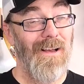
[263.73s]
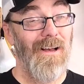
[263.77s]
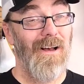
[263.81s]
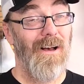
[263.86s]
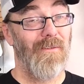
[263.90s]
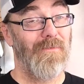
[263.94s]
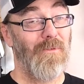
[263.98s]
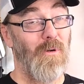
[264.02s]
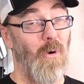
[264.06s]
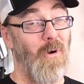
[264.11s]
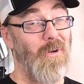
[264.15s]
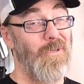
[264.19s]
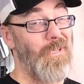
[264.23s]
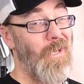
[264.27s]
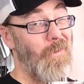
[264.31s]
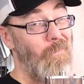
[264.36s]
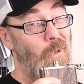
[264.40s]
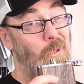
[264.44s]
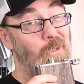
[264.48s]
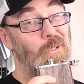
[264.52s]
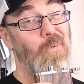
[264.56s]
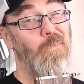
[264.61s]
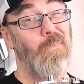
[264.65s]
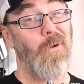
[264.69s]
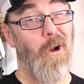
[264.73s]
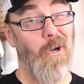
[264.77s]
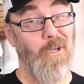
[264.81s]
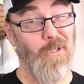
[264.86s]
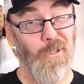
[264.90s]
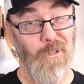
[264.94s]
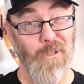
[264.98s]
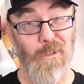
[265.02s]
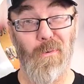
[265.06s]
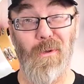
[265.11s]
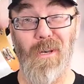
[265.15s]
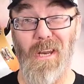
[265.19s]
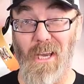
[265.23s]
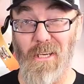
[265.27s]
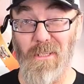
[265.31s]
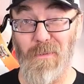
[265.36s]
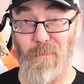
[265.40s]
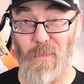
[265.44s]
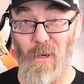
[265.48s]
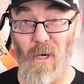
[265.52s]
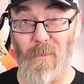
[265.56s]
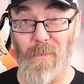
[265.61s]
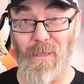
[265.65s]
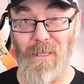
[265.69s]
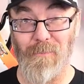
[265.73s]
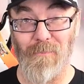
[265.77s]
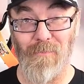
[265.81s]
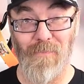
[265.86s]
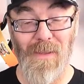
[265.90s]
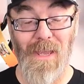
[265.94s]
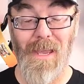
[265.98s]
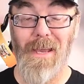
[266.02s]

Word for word: Of course, I'm also partial to a nice bourbon.